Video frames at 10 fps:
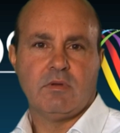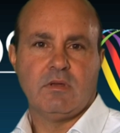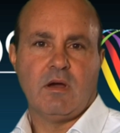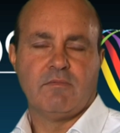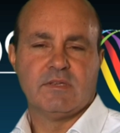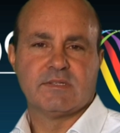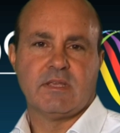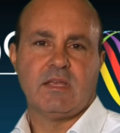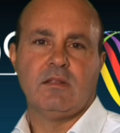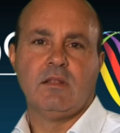we're
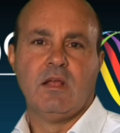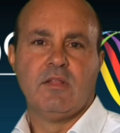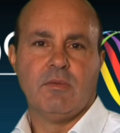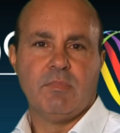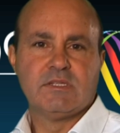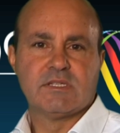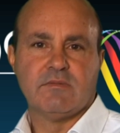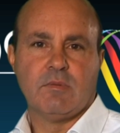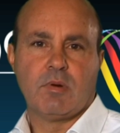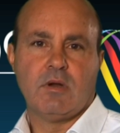obviously in the midst
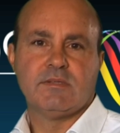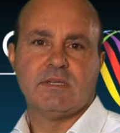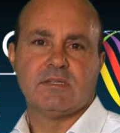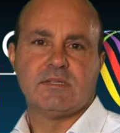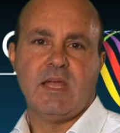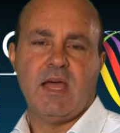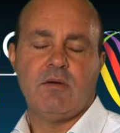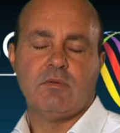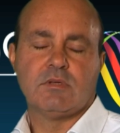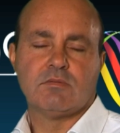of a process
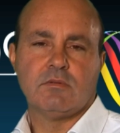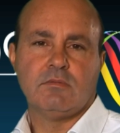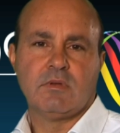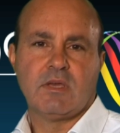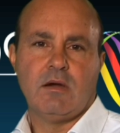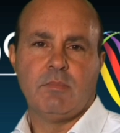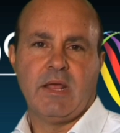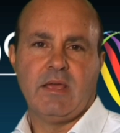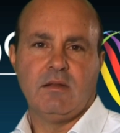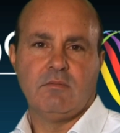now which will
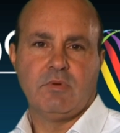culminate,